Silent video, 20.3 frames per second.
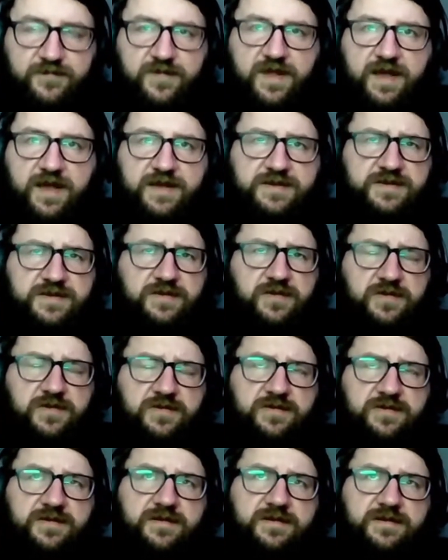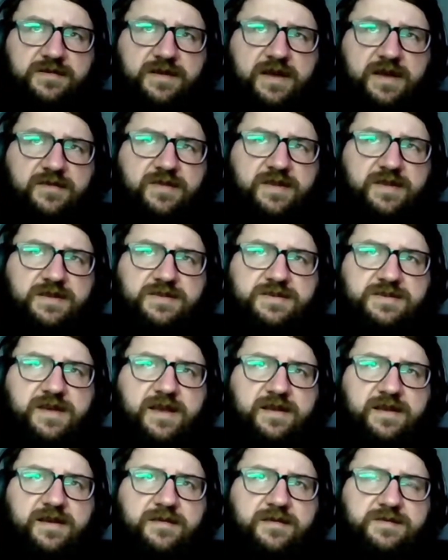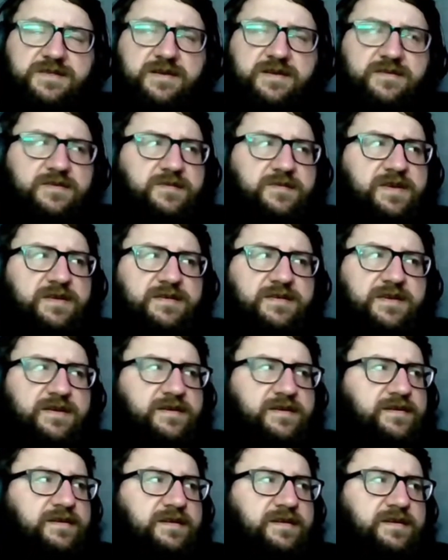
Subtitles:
And so everything just kind of comes down to me, like,